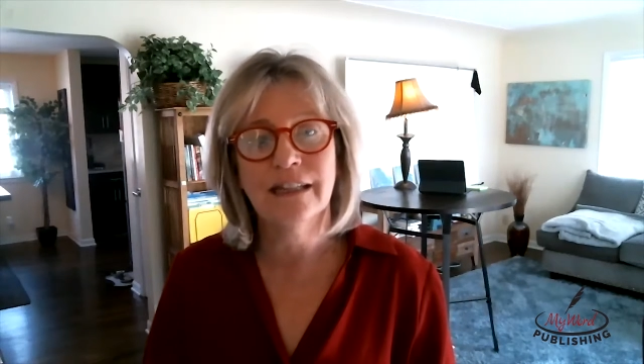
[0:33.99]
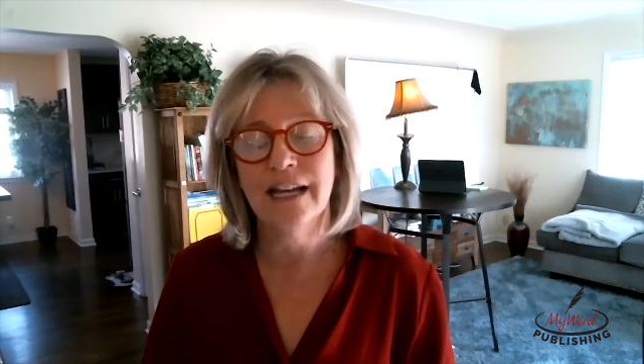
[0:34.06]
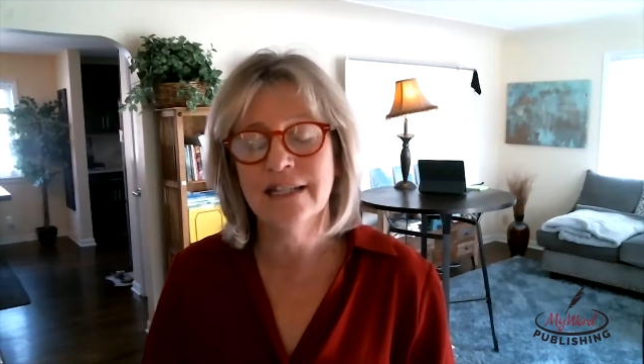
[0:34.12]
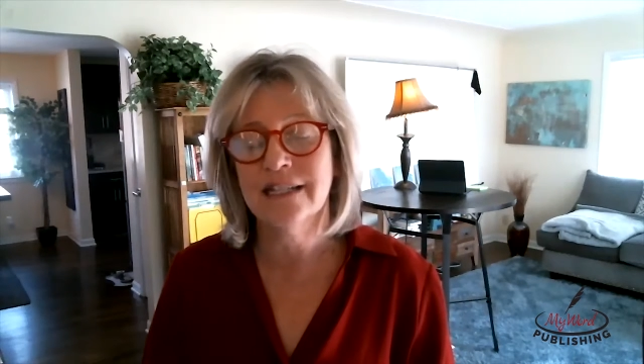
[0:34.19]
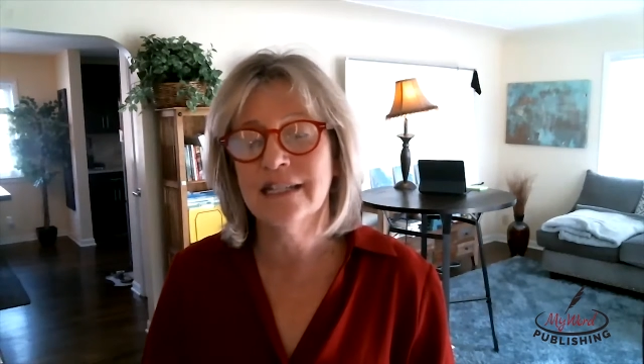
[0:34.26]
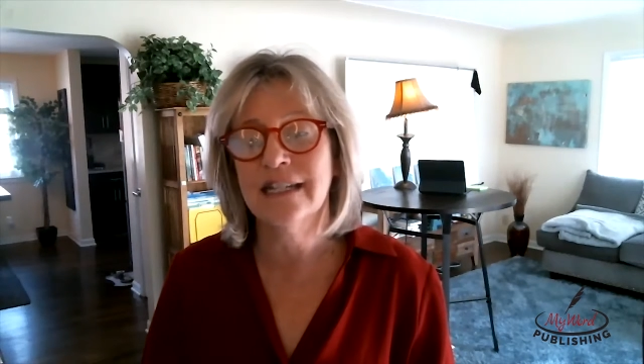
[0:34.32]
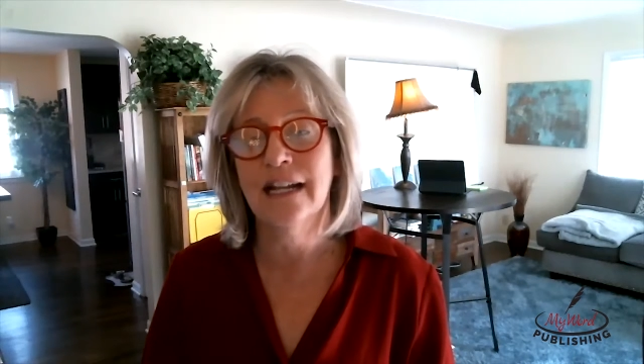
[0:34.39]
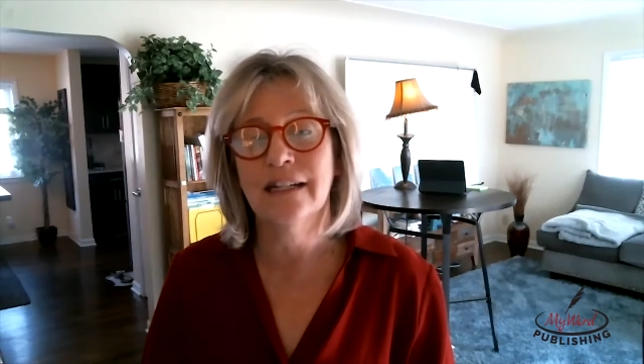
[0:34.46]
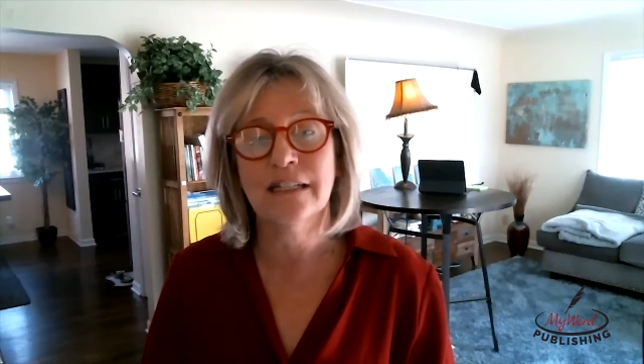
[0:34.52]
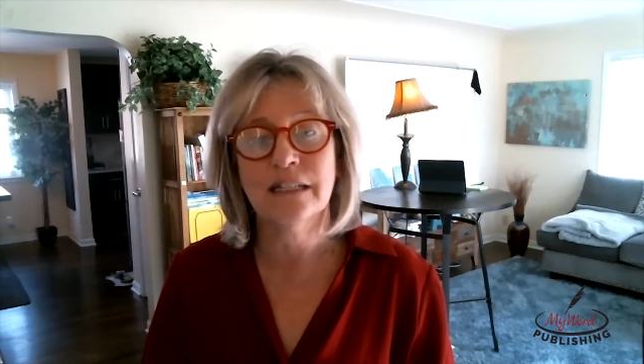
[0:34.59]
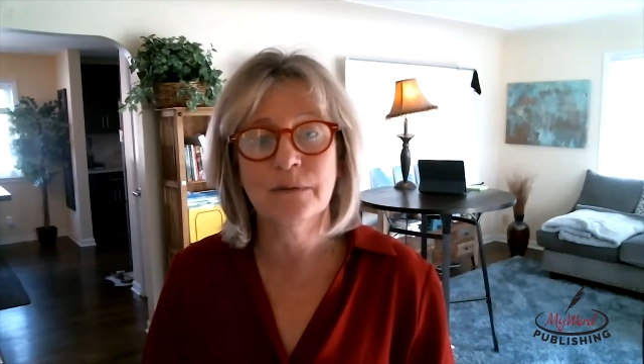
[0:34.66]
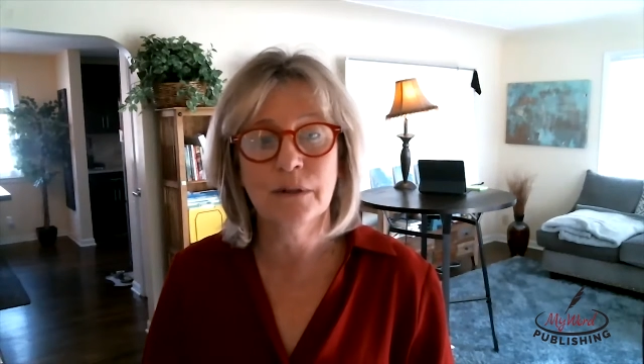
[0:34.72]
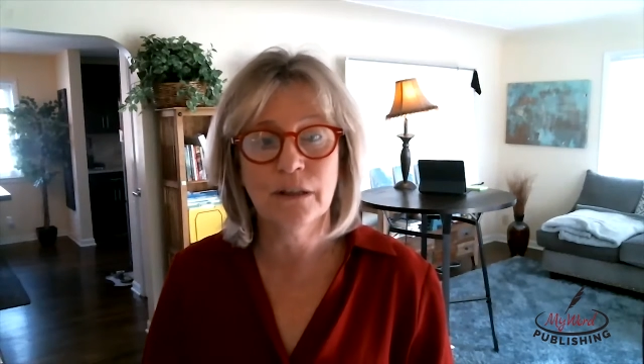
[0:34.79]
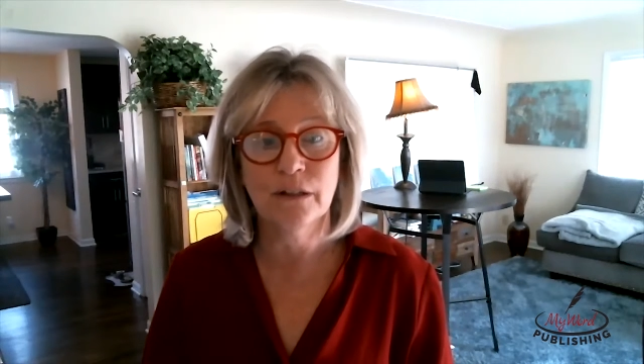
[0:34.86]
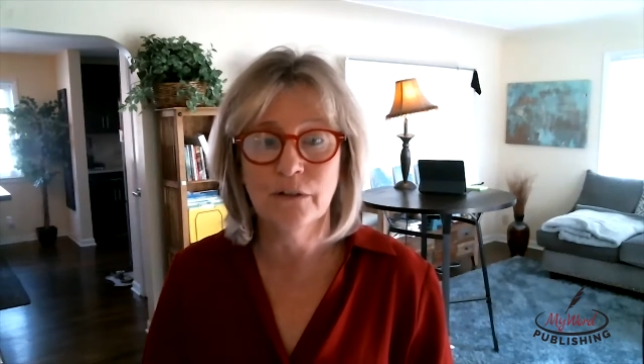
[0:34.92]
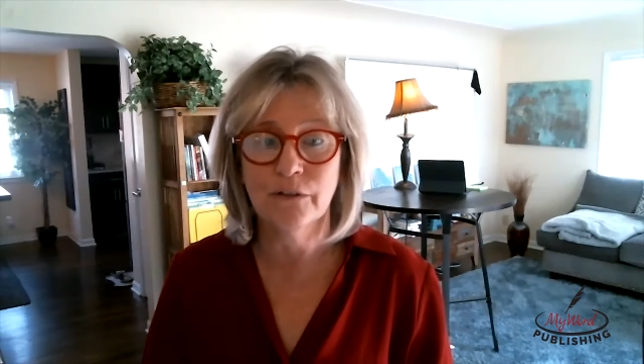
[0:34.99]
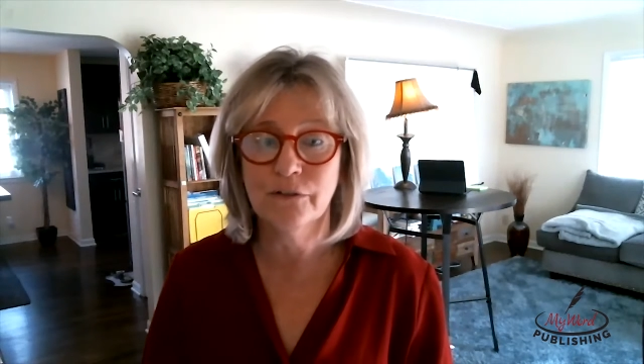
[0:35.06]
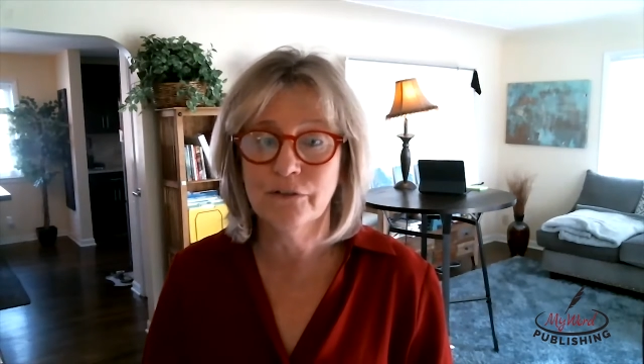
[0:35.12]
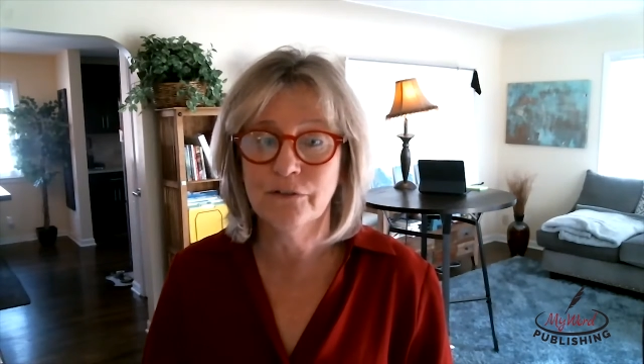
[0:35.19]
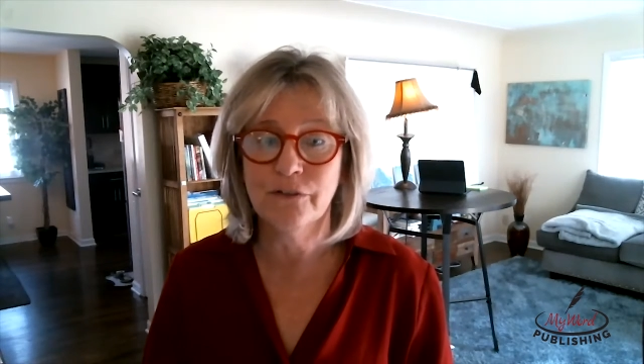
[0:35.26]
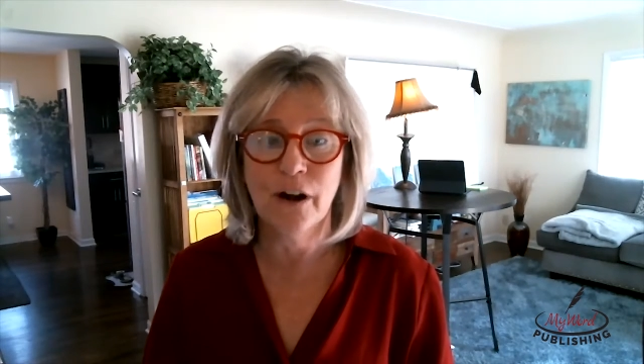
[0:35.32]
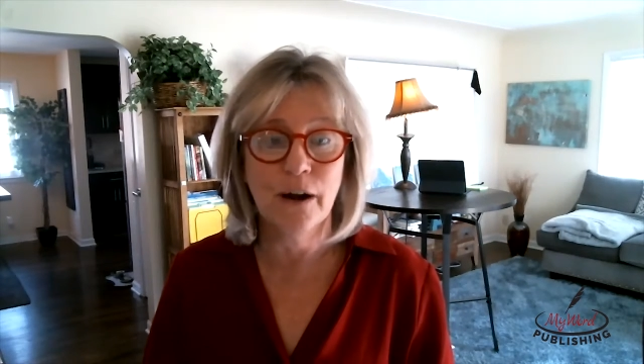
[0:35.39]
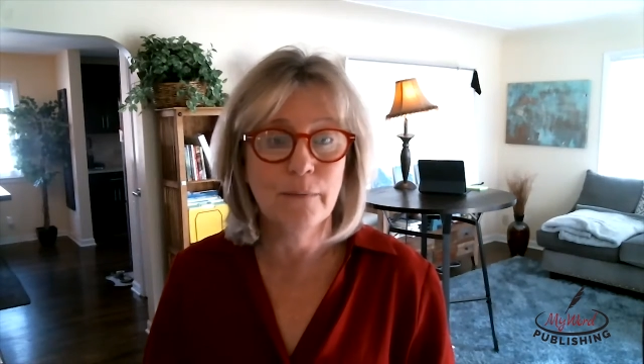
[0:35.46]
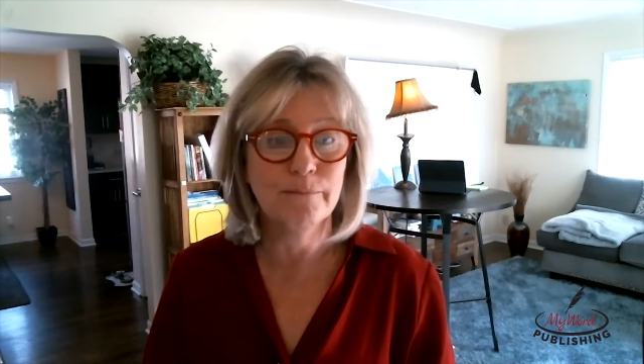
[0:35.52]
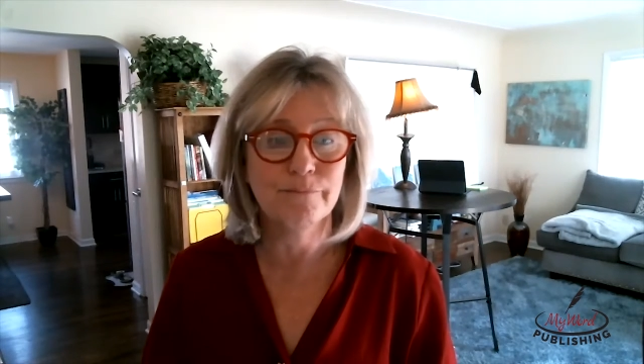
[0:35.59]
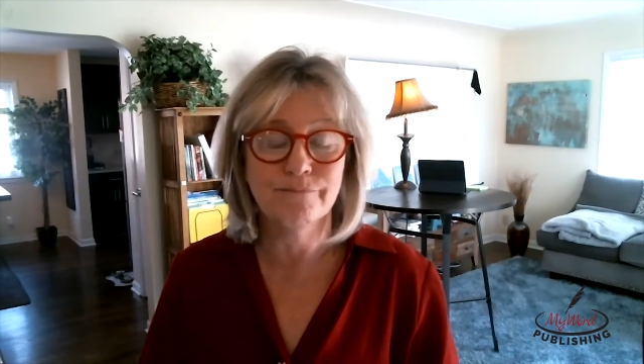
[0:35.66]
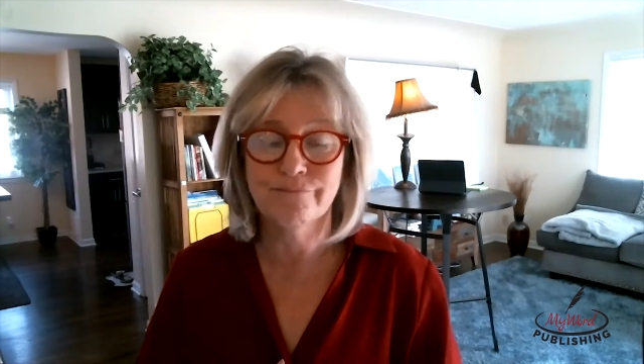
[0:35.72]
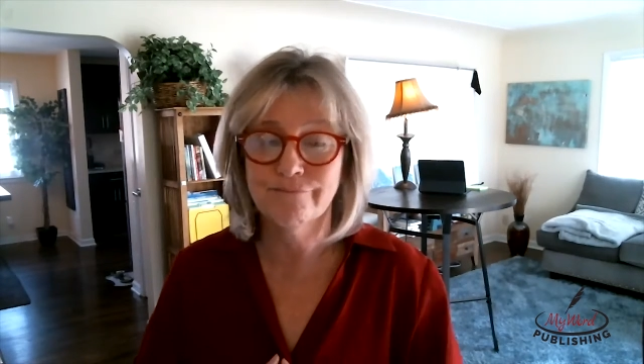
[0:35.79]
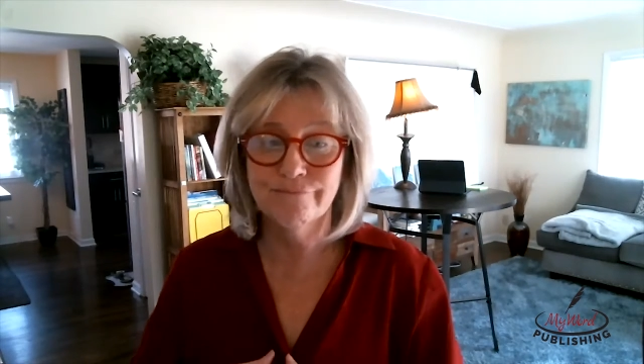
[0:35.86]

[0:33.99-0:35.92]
that status with you from